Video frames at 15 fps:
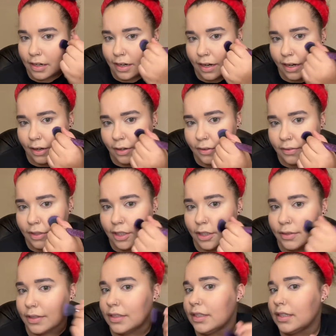I don't think
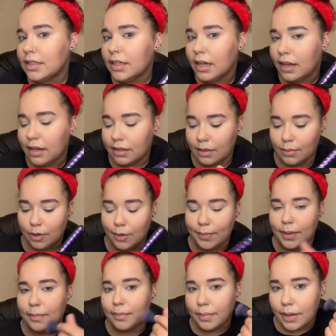you can see it at the
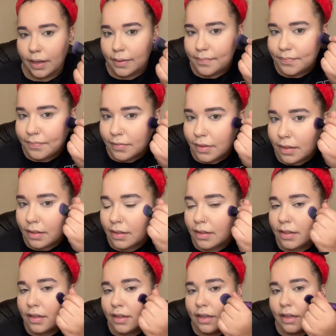moment, but
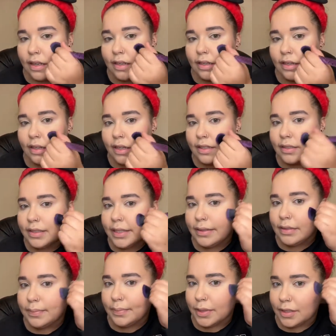it
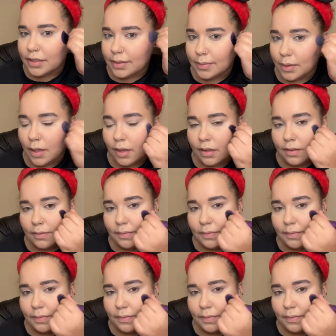seems buildable.